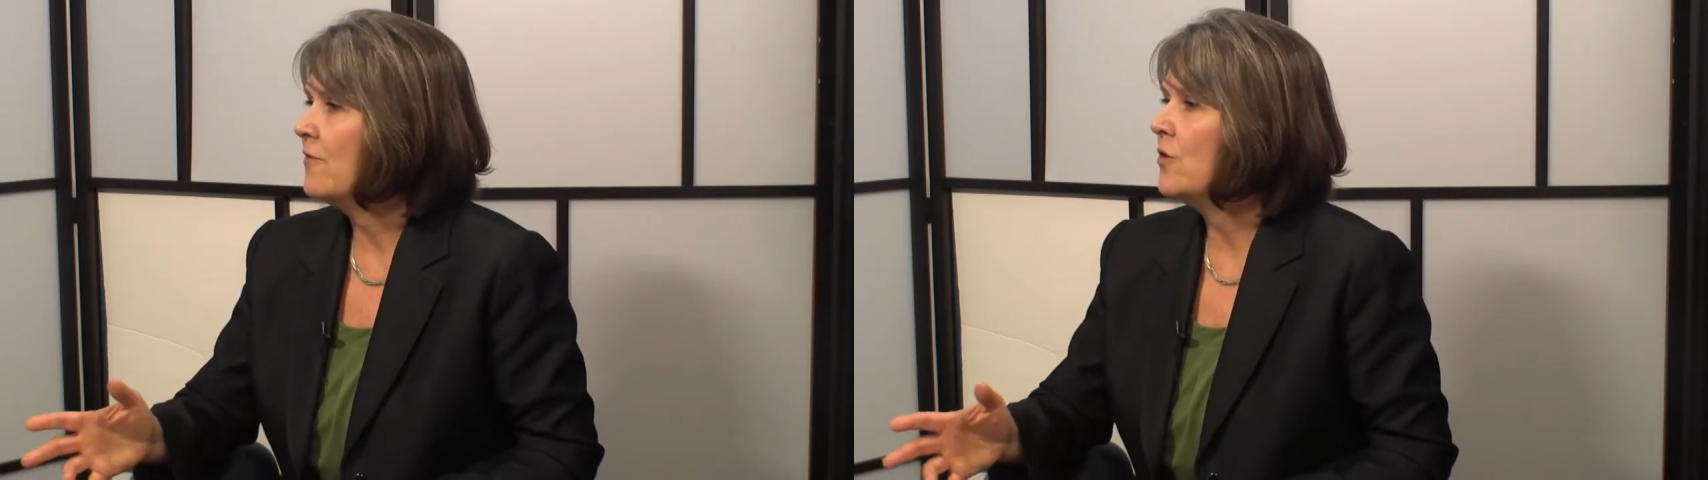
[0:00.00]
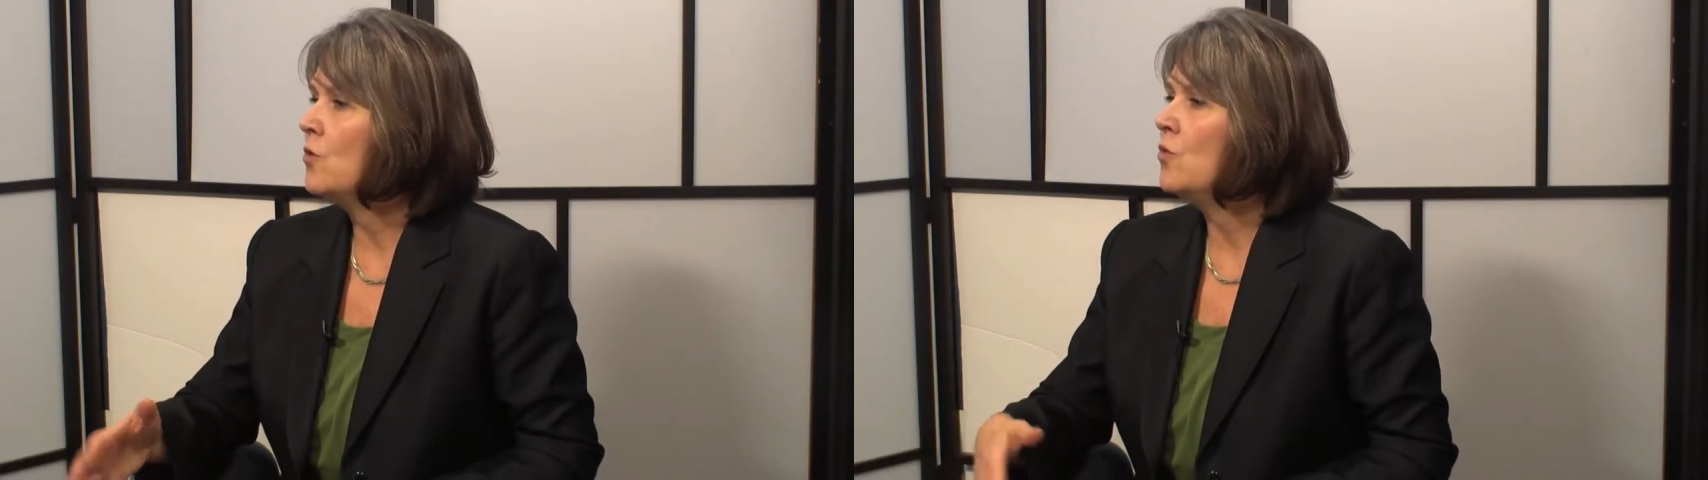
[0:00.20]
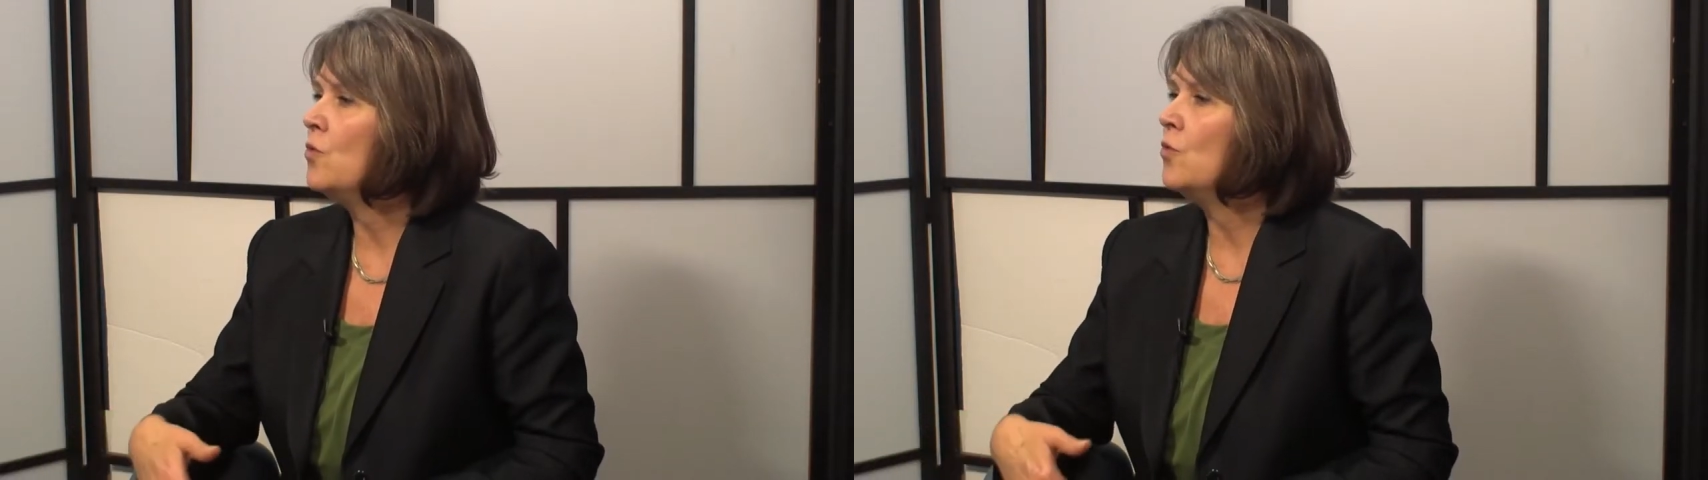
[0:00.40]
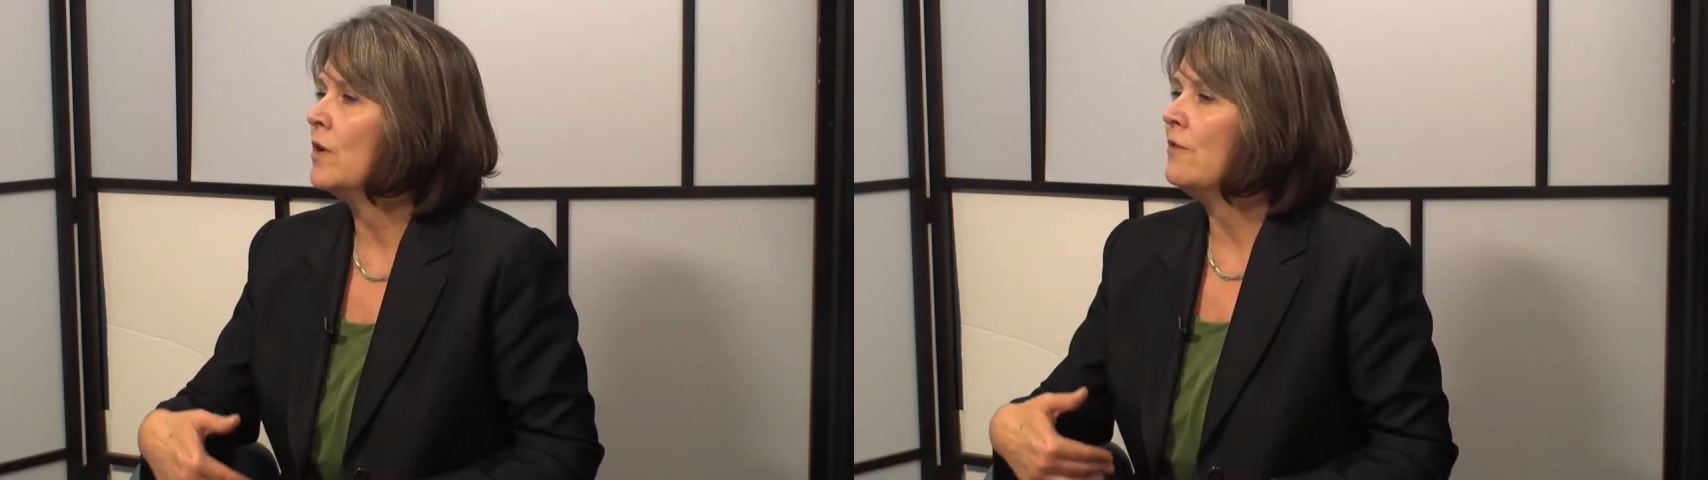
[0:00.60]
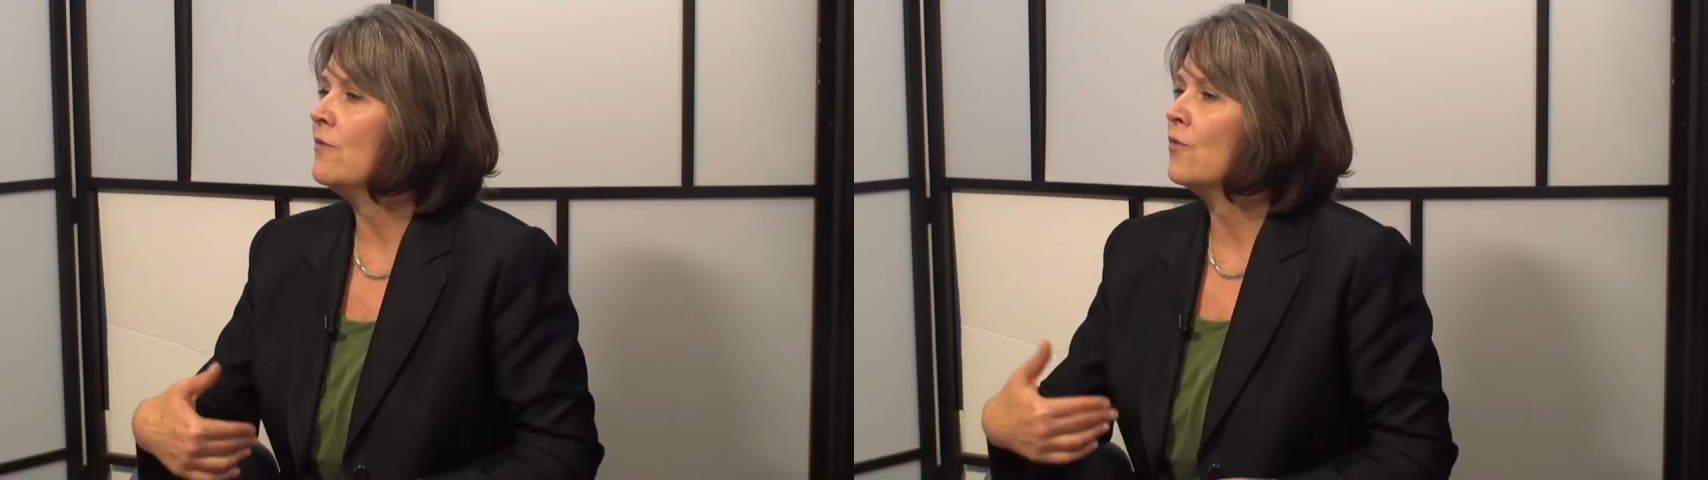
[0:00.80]
if you
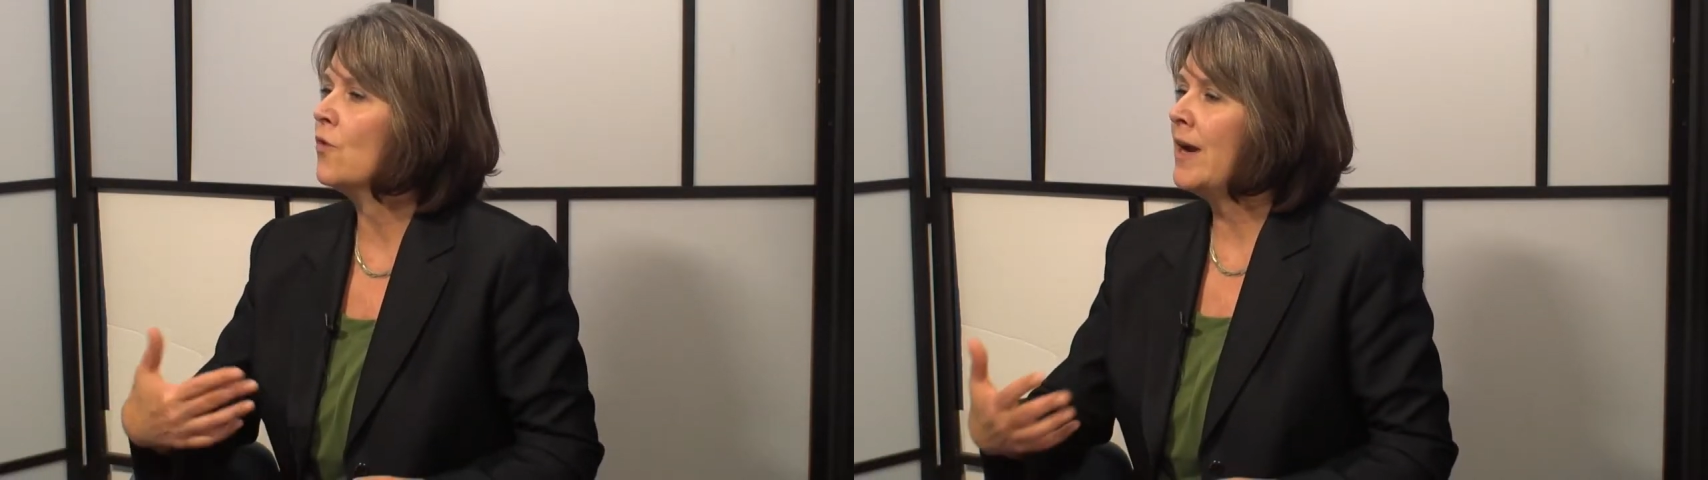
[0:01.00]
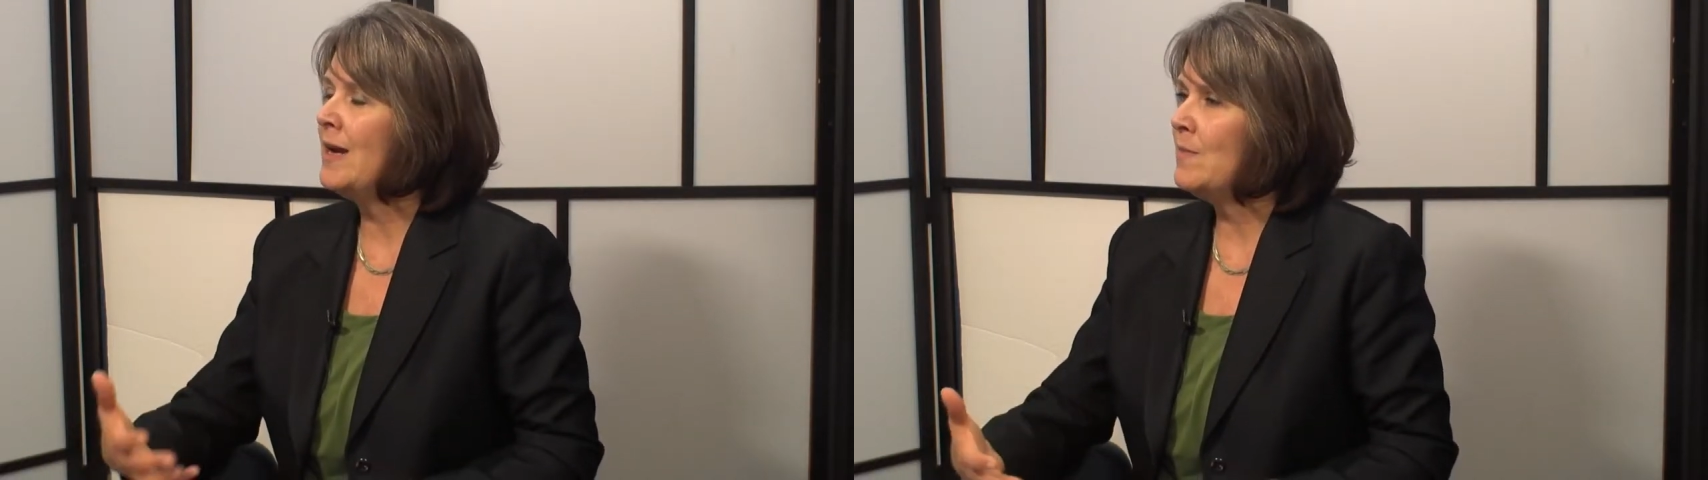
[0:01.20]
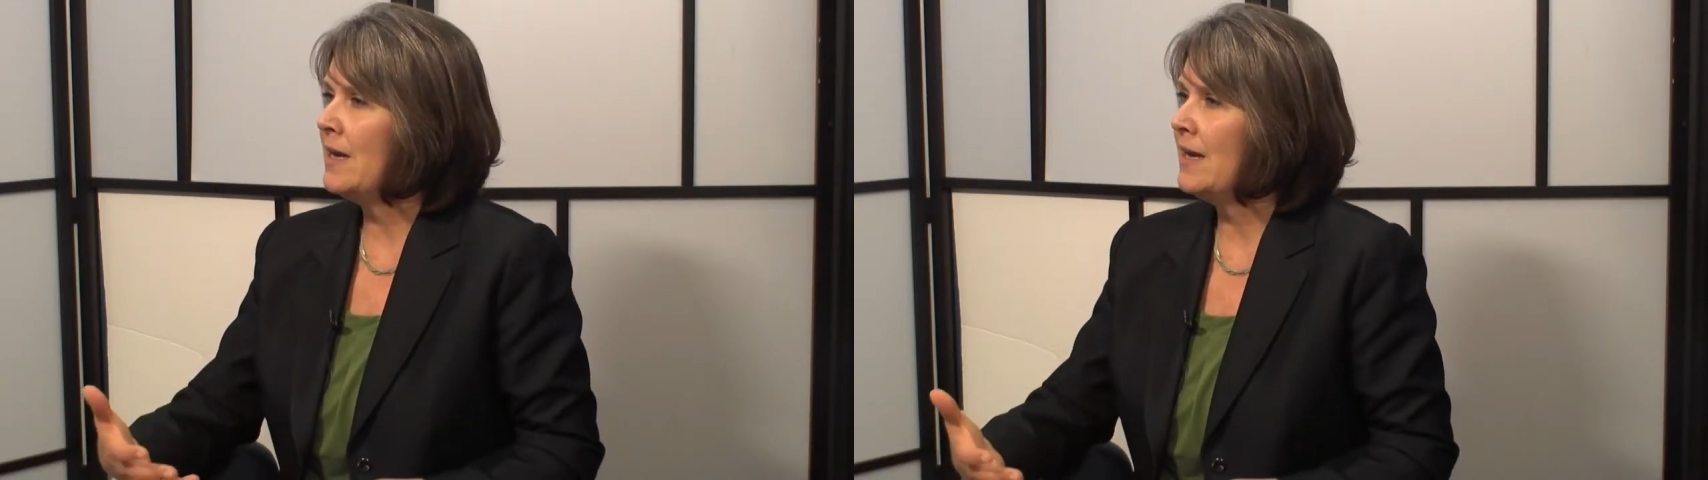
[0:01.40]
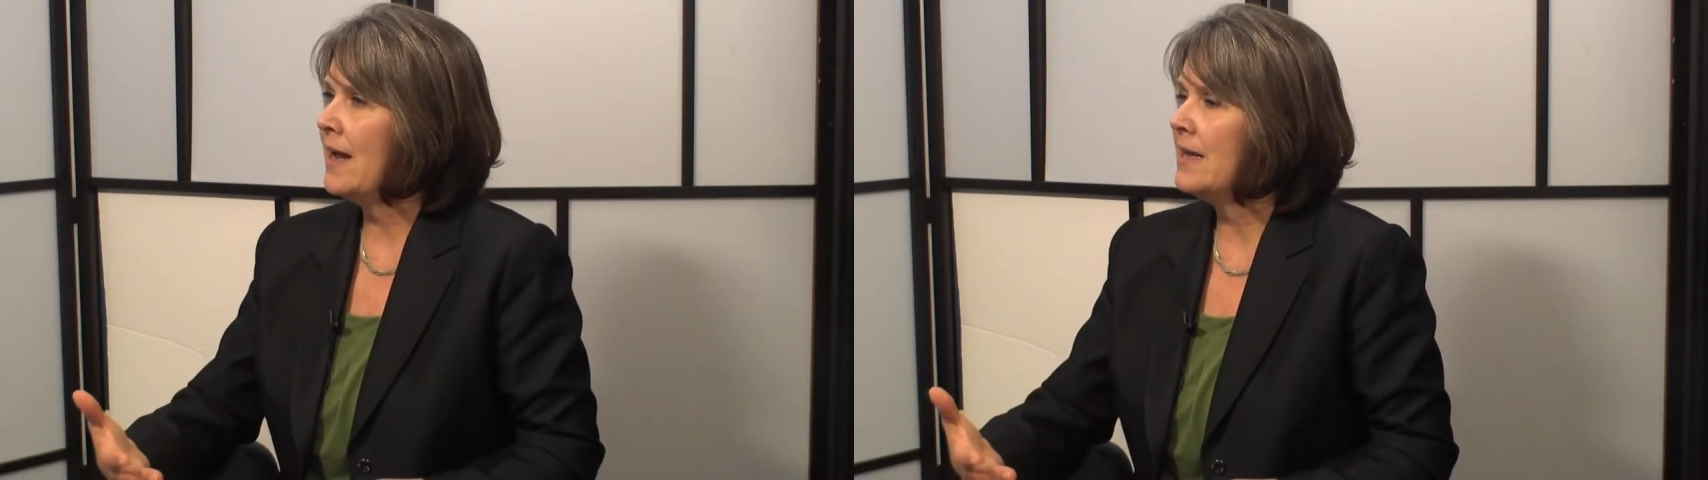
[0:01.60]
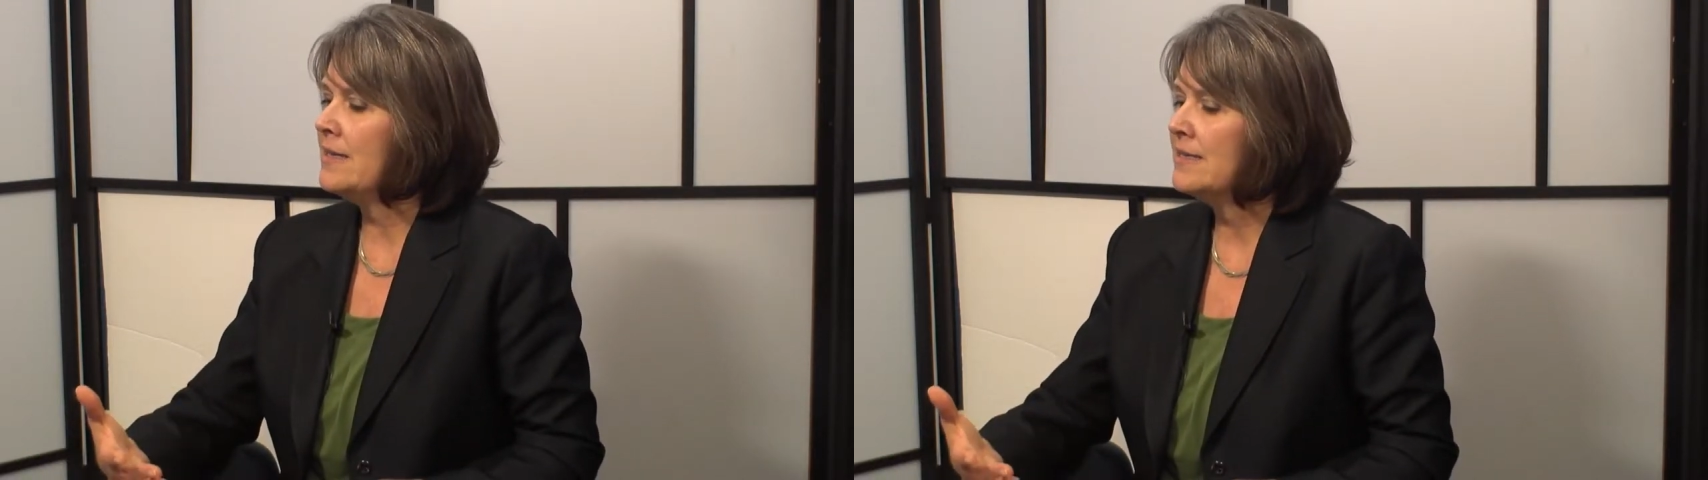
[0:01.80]
reframe it
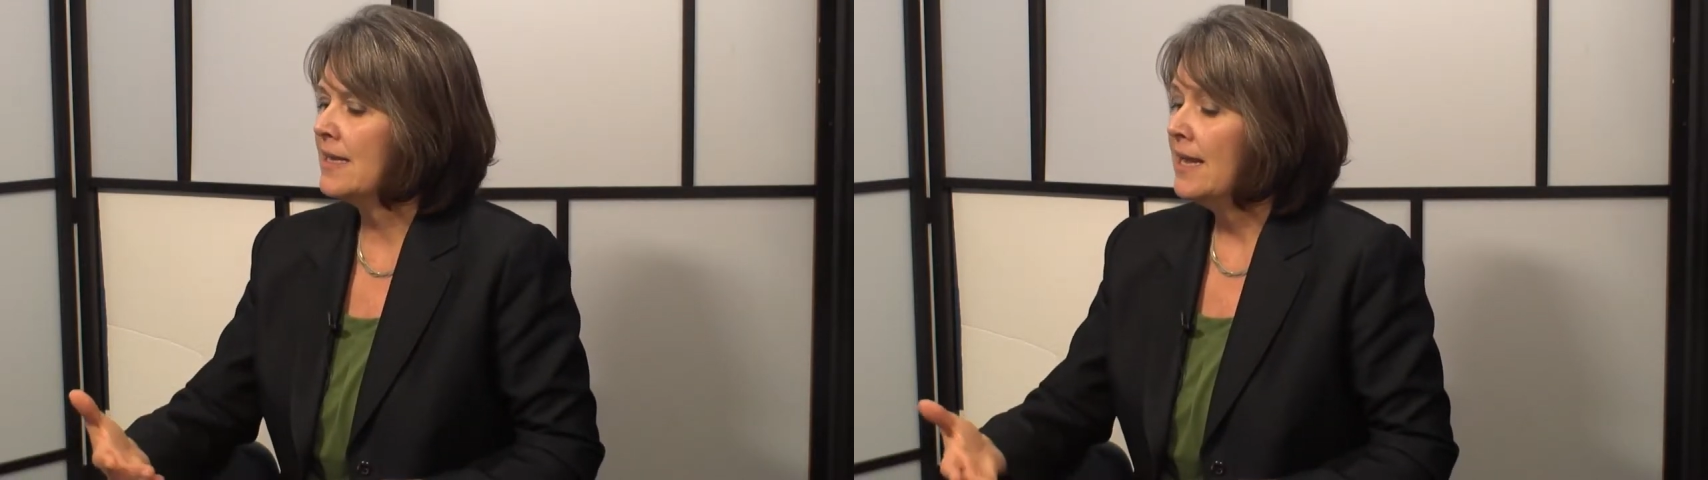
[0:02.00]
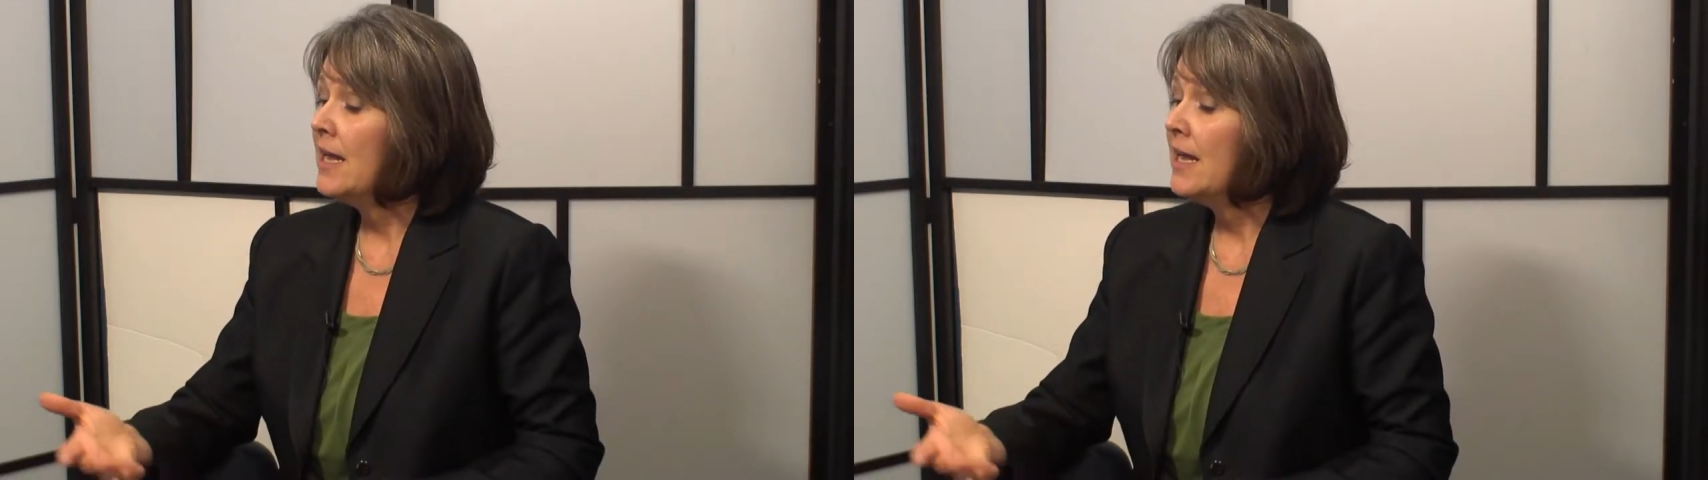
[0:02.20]
as,